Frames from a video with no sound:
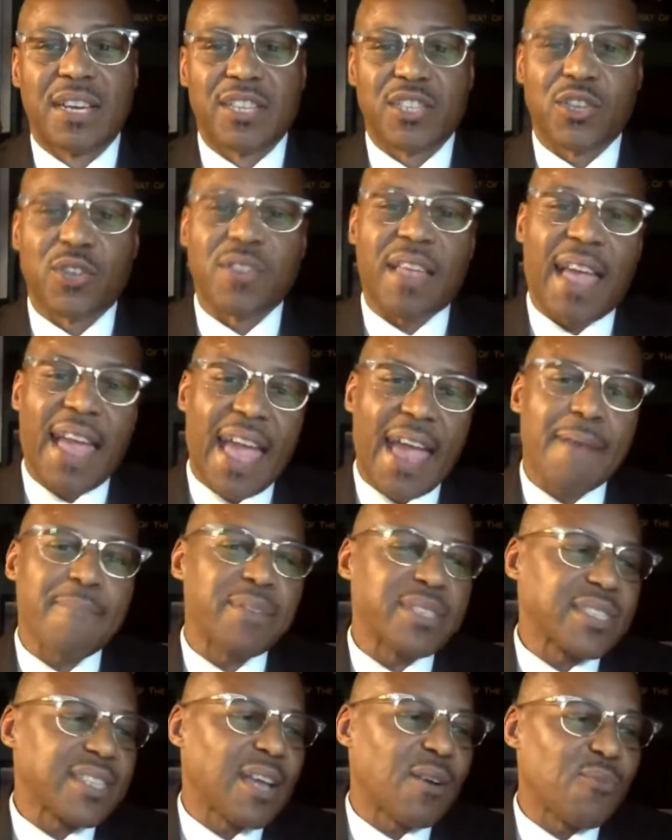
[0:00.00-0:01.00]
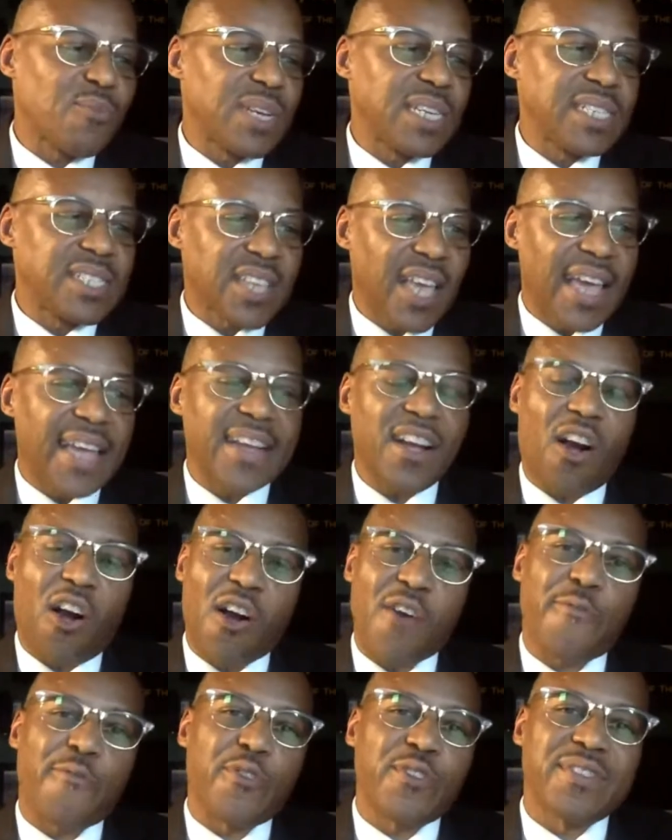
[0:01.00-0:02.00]
So the habits that we take
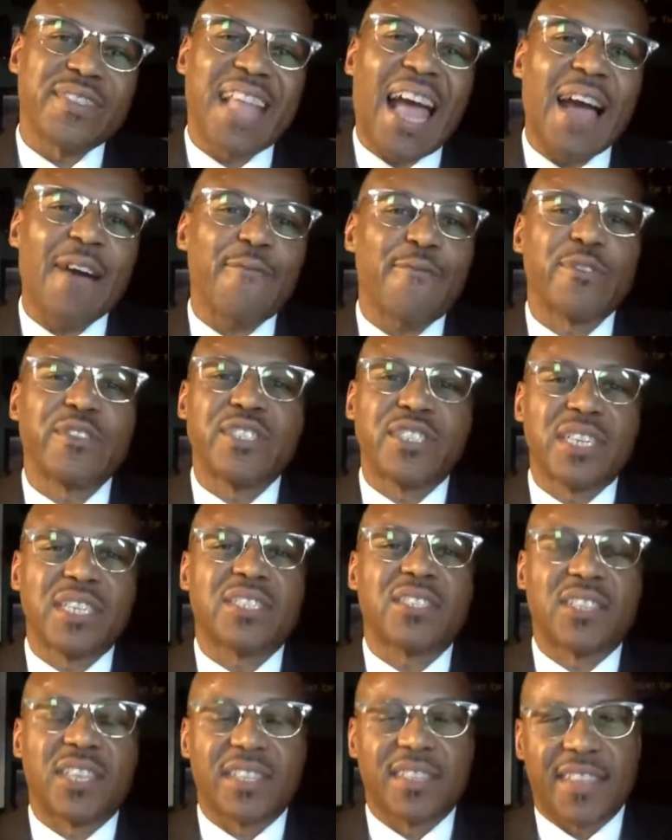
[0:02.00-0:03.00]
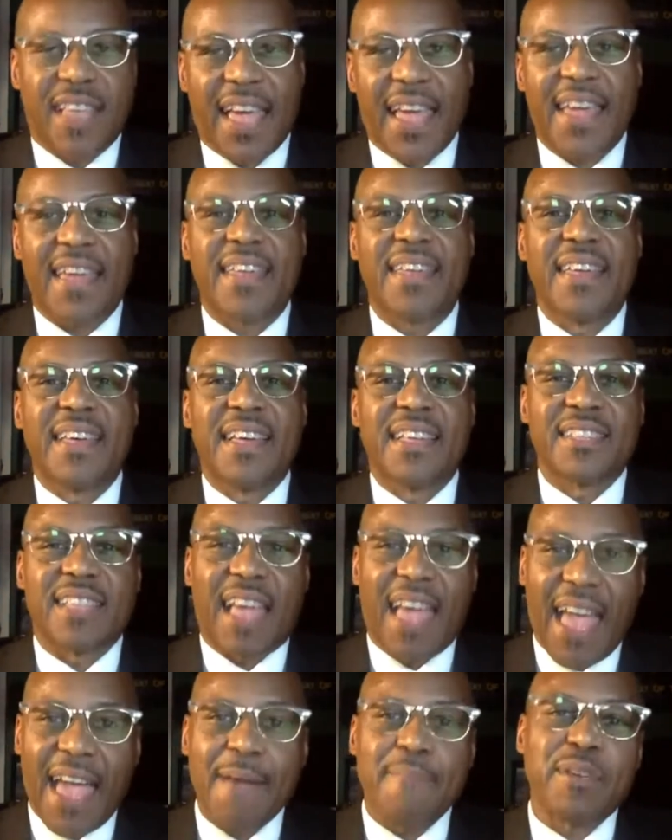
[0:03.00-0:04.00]
are for not for just today. The
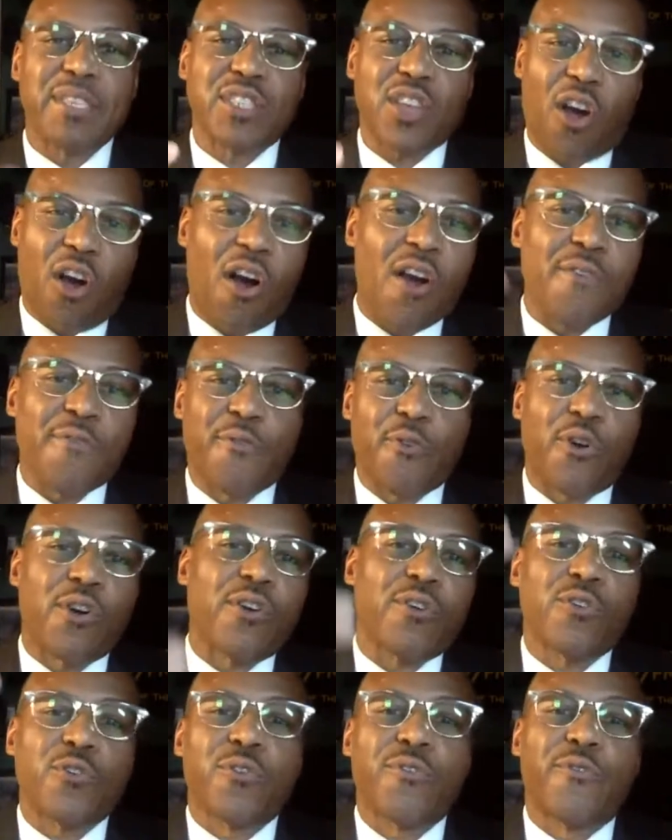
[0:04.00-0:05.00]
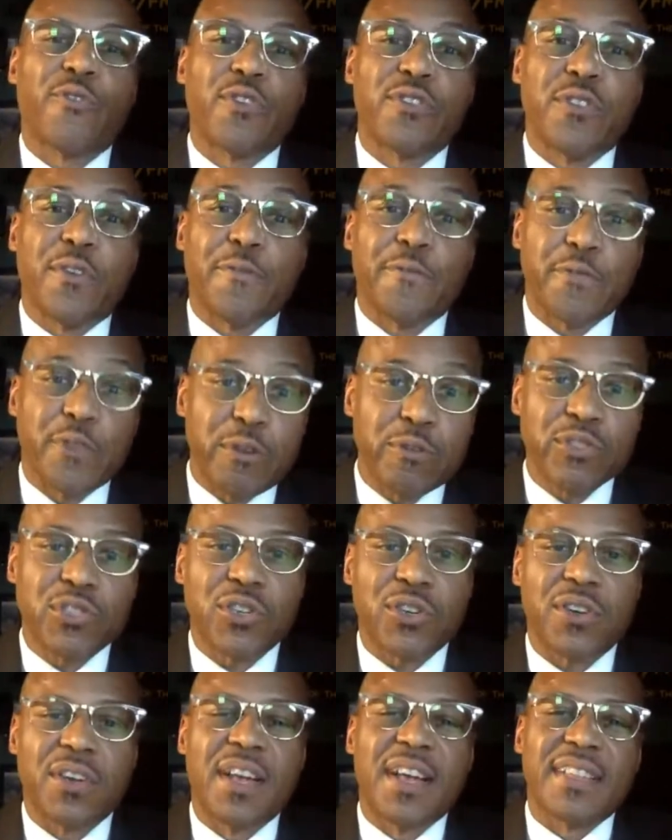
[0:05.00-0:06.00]
habits are for the future.